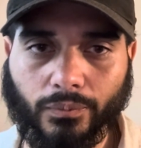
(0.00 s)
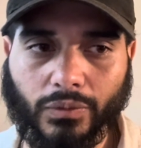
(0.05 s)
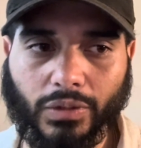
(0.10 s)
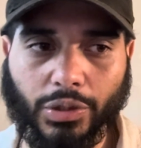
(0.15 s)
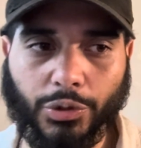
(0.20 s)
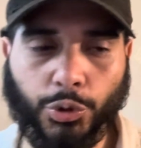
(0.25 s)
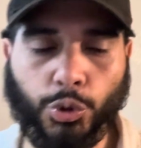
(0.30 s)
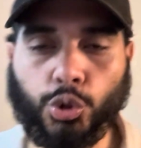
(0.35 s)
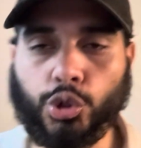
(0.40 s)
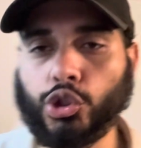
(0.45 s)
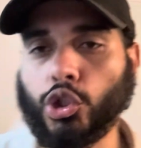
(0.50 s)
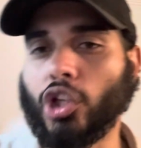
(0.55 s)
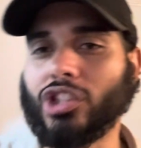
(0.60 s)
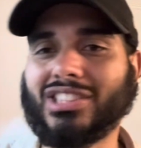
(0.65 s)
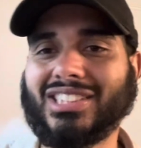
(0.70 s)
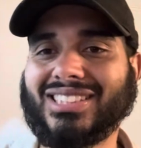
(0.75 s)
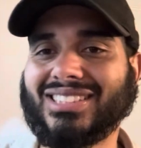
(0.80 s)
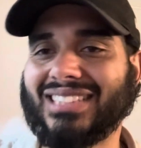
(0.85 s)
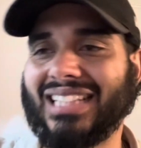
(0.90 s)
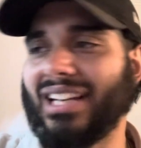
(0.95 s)
You start
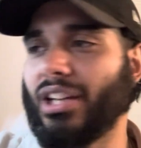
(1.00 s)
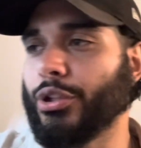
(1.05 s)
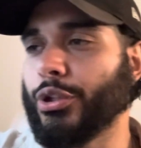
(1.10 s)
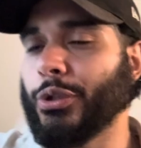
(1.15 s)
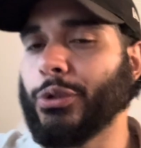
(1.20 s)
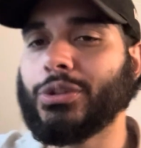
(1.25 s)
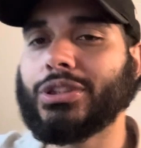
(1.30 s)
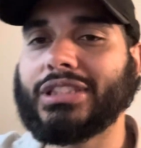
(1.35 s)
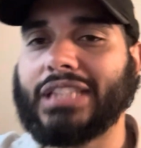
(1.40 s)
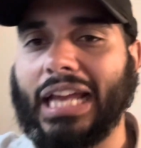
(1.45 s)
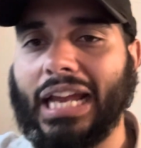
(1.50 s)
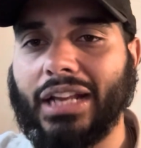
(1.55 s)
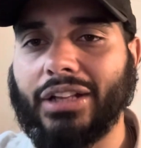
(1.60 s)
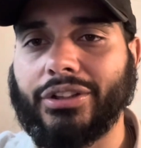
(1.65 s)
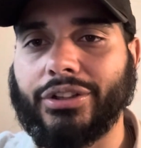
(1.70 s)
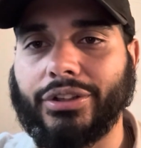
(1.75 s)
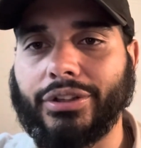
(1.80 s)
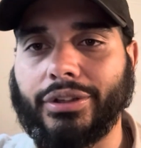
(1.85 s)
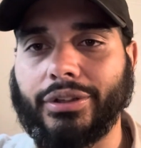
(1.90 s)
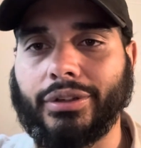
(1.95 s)
to set a new
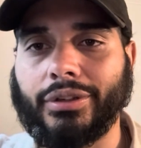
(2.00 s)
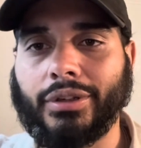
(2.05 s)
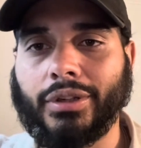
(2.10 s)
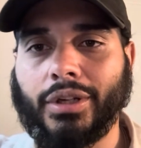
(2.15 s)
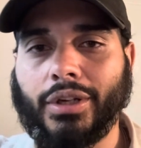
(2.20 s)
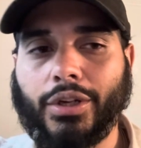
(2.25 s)
standard.